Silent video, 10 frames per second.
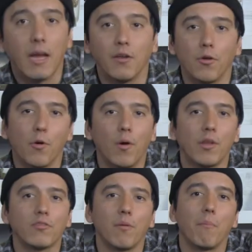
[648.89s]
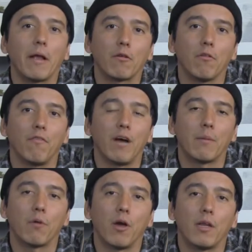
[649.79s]
And you'll want to use a
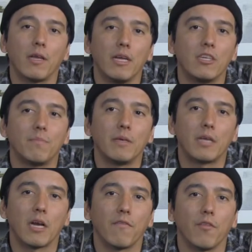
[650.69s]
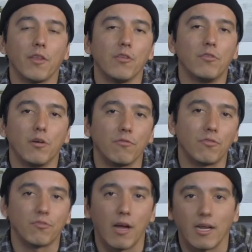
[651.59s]
microfiber on it, and just be careful that you don't
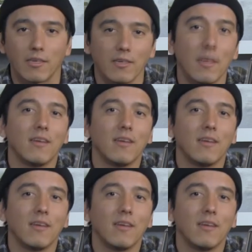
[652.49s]
scratch it,